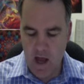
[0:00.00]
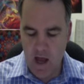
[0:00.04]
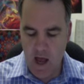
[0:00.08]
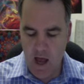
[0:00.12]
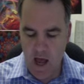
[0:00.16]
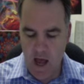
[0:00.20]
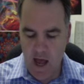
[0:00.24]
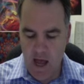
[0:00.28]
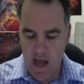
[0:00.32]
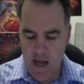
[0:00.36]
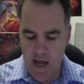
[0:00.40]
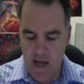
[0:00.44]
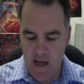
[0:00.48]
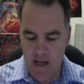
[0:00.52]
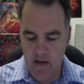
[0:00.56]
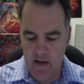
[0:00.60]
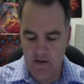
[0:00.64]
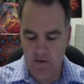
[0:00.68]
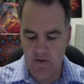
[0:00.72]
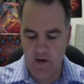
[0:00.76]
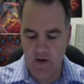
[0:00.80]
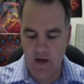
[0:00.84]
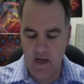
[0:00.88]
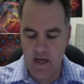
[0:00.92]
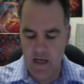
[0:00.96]
A
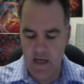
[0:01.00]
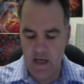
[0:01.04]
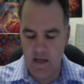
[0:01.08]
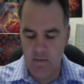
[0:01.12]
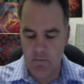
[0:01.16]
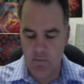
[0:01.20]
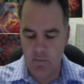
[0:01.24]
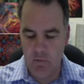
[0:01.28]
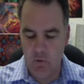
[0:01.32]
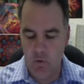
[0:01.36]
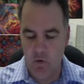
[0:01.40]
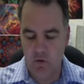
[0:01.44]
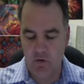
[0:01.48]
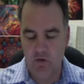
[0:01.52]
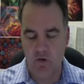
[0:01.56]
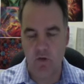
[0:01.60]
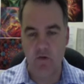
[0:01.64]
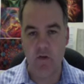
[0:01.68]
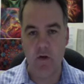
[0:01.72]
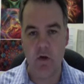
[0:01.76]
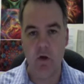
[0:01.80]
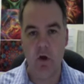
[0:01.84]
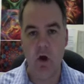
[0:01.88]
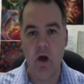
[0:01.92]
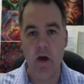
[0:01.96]
is any point on
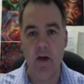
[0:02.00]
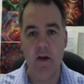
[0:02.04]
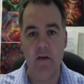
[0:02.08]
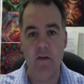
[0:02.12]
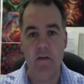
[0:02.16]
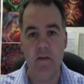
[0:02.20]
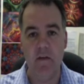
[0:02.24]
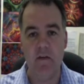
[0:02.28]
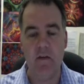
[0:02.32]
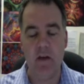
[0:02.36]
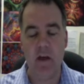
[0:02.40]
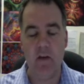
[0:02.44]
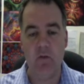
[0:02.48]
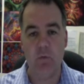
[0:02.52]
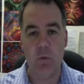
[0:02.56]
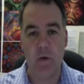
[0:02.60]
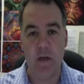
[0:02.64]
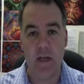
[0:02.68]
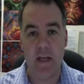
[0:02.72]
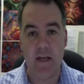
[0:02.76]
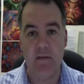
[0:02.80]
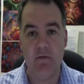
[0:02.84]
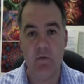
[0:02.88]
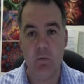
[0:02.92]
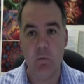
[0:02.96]
the line, and in this case we're
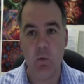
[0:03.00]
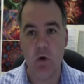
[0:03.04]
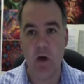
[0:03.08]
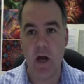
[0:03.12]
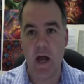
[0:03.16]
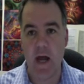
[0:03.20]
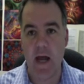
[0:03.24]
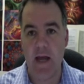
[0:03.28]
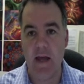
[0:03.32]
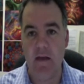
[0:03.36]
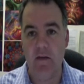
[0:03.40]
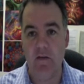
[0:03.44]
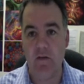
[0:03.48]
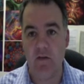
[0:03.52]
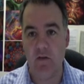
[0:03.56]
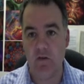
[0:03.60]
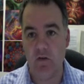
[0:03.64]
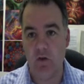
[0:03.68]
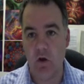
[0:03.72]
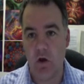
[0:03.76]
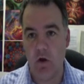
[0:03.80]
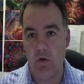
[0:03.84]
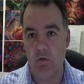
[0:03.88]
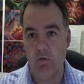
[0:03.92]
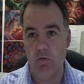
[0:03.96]
given what A is. It's
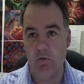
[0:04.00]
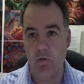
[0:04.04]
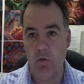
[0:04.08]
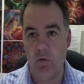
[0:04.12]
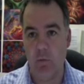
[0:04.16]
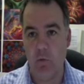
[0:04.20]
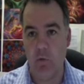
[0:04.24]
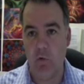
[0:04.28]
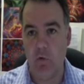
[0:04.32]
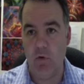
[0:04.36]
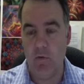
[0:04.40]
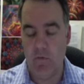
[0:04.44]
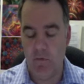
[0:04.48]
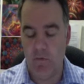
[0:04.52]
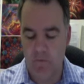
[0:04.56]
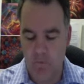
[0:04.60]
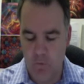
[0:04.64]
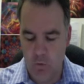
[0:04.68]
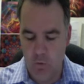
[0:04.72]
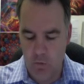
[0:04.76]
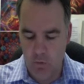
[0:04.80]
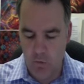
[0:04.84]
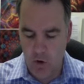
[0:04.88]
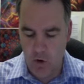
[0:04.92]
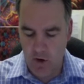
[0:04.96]
going through the point
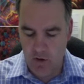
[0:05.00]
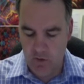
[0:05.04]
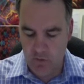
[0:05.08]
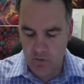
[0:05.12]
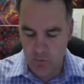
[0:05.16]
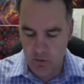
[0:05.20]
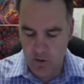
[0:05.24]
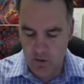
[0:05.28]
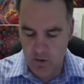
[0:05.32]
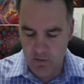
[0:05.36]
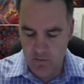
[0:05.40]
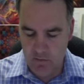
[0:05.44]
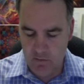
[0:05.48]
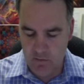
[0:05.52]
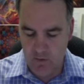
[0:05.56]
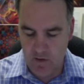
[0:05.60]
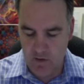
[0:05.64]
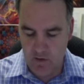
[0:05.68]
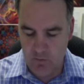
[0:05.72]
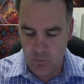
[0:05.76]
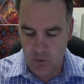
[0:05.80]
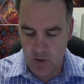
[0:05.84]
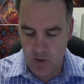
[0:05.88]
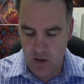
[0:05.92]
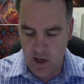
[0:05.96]
4 minus 1, so
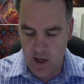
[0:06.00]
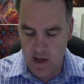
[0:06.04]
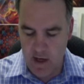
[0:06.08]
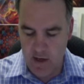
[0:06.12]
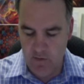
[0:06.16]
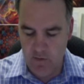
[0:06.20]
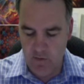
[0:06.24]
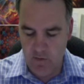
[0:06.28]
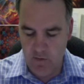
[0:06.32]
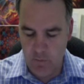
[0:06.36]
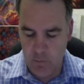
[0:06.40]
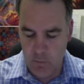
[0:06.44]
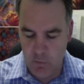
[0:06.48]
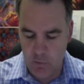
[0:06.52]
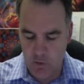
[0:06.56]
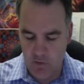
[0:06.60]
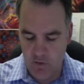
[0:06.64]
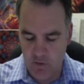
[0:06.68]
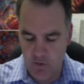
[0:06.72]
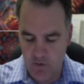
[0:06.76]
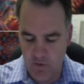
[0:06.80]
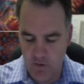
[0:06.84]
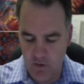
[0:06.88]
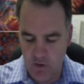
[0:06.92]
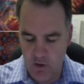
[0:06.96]
that's what A is, the point
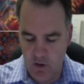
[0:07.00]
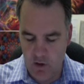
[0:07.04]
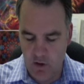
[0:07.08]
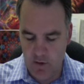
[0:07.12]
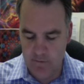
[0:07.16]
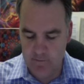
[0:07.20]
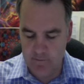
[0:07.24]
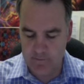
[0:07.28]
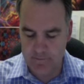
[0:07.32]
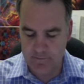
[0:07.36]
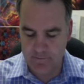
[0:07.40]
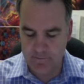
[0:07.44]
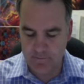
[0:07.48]
on the line.